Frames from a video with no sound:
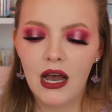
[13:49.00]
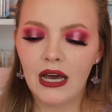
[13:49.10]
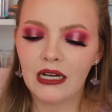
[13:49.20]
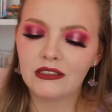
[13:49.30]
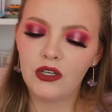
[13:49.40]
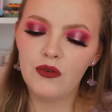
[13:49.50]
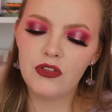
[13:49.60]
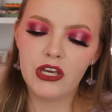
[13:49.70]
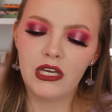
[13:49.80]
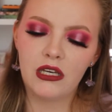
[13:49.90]
And I don't
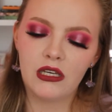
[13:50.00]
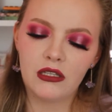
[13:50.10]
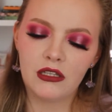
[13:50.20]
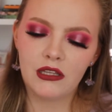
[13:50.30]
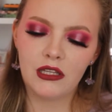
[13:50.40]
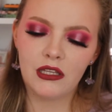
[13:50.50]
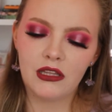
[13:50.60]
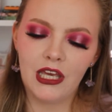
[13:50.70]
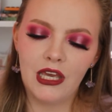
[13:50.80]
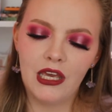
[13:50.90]
think that
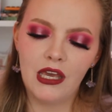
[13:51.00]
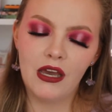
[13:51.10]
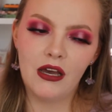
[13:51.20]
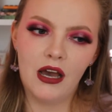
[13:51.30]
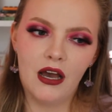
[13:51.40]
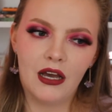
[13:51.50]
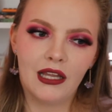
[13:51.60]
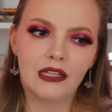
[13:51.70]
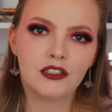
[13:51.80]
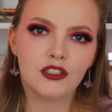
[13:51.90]
the
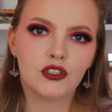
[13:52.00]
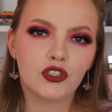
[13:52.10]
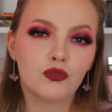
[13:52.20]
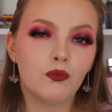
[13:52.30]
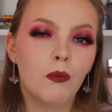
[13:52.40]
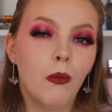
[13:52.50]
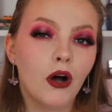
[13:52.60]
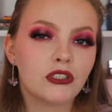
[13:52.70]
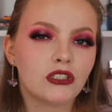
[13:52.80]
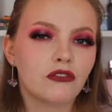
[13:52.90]
cleanser does
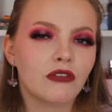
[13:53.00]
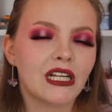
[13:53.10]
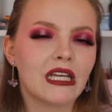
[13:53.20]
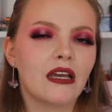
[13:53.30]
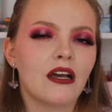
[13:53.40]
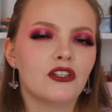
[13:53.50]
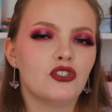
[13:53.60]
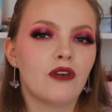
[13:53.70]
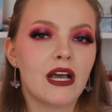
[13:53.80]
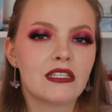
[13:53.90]
much to really
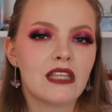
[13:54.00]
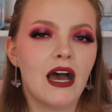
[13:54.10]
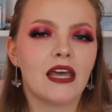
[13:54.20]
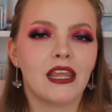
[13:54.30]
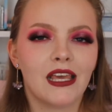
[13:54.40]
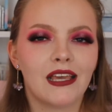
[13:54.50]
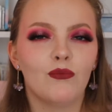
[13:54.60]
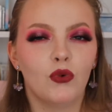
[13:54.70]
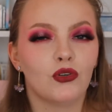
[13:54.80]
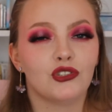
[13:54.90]
address that. I think it
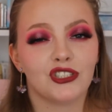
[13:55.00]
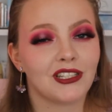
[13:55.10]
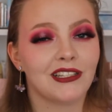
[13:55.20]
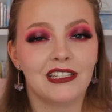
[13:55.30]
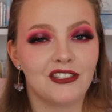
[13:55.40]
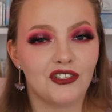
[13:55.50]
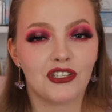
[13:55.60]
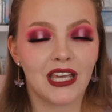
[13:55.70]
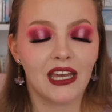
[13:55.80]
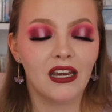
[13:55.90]
more just cleans your
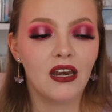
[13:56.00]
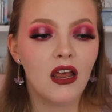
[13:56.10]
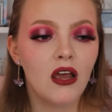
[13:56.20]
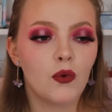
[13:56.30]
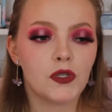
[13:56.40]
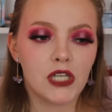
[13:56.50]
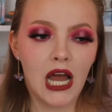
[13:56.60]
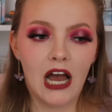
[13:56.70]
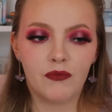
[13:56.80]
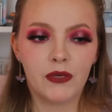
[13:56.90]
skin, which I
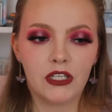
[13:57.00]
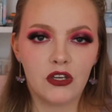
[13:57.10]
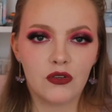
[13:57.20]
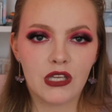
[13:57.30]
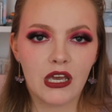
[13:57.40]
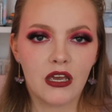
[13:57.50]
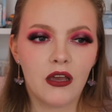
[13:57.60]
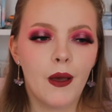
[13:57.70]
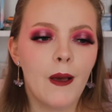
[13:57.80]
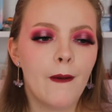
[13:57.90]
have been
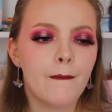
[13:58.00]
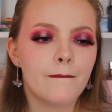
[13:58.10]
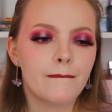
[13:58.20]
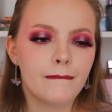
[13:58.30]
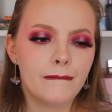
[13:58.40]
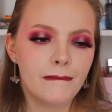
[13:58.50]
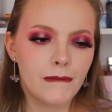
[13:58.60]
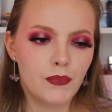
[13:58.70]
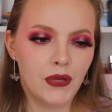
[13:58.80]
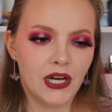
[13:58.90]
using,
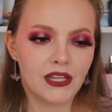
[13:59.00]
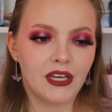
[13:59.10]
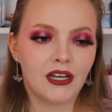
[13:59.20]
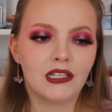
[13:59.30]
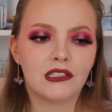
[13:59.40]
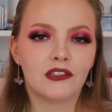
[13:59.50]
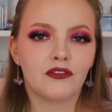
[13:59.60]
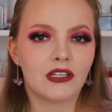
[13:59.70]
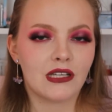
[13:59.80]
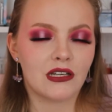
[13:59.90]
but I think I need
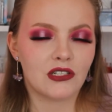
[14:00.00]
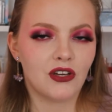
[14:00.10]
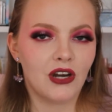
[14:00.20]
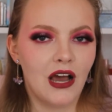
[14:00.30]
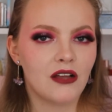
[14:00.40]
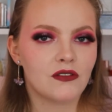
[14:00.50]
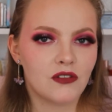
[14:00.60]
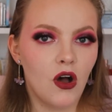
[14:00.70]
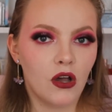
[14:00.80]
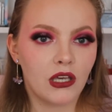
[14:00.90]
something that's actually gonna
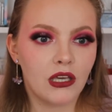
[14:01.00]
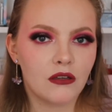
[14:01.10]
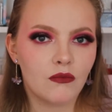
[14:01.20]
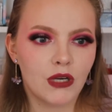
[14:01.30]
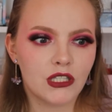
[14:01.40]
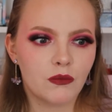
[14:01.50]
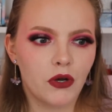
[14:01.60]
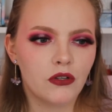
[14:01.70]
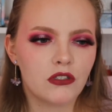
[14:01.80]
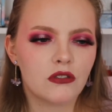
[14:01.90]
target my
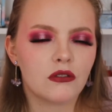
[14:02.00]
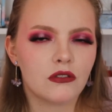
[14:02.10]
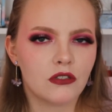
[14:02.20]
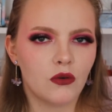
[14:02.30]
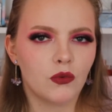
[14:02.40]
spots, so